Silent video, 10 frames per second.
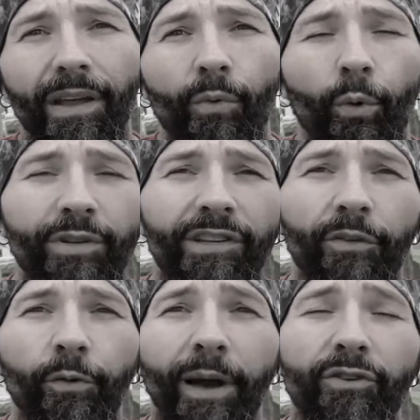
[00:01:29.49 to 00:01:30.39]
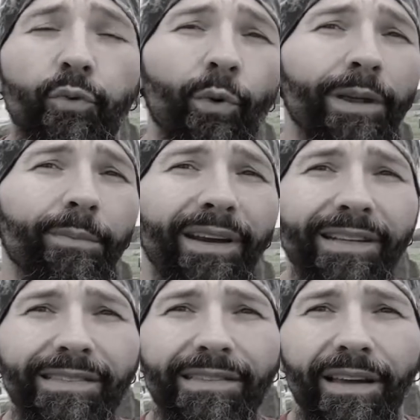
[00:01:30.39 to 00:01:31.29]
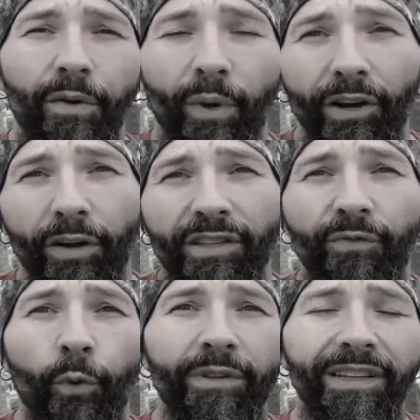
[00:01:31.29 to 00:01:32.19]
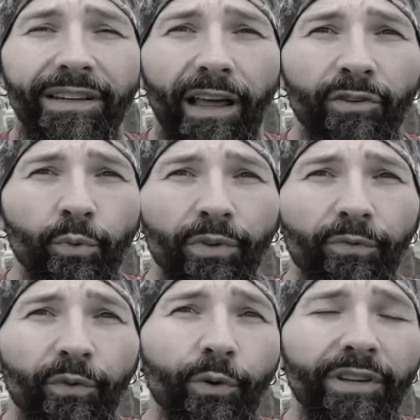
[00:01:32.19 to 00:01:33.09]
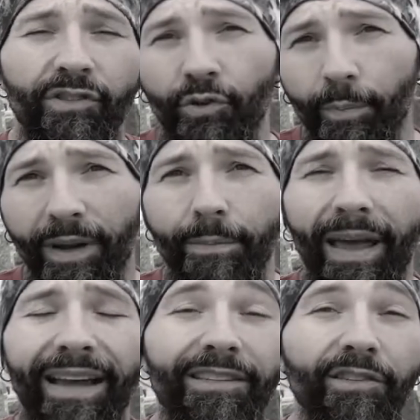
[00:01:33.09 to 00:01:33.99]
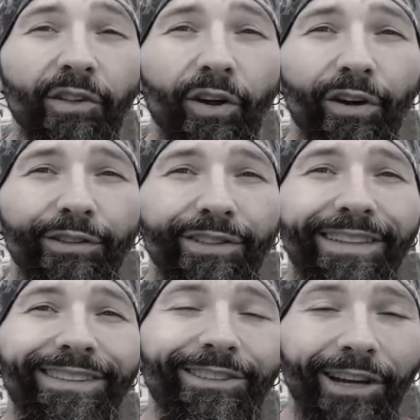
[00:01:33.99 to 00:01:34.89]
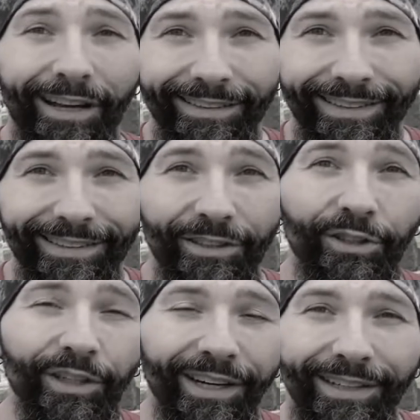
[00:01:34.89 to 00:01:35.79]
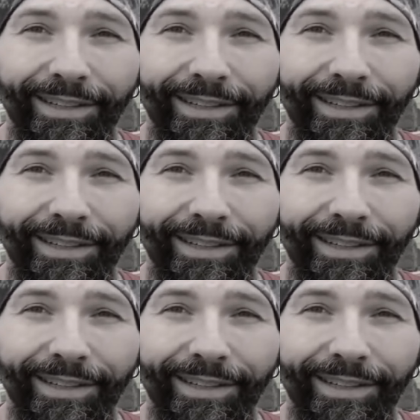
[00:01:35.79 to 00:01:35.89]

where we're stuck for about 20 minutes, wait on his $14 worth of food, his two Big Macs, his large chocolate shake.